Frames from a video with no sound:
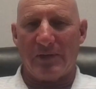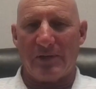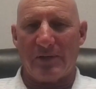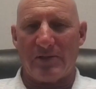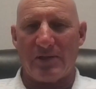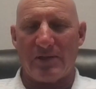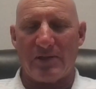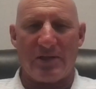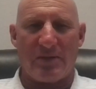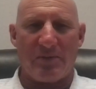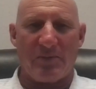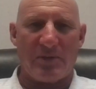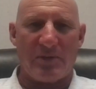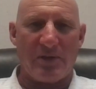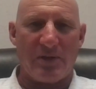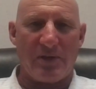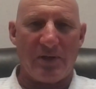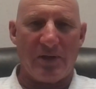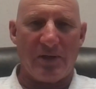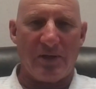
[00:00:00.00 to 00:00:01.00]
existing
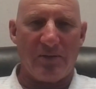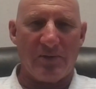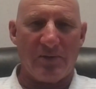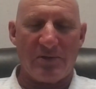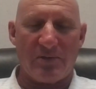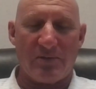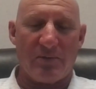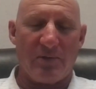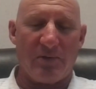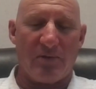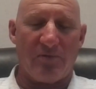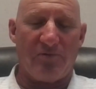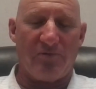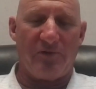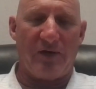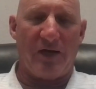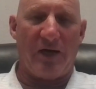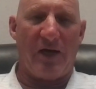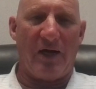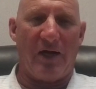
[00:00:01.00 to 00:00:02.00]
material was a real
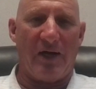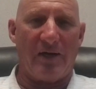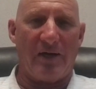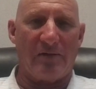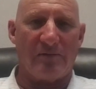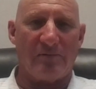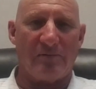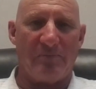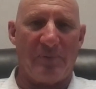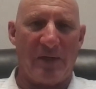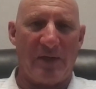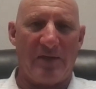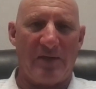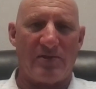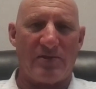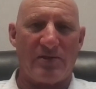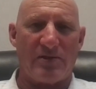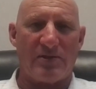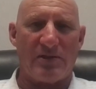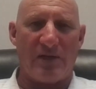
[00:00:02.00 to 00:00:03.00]
fine
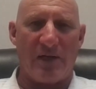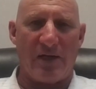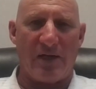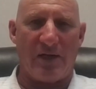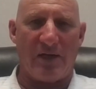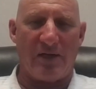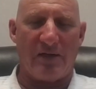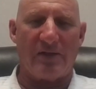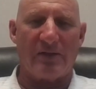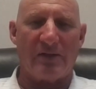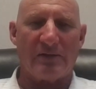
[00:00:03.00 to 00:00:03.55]
beach sand.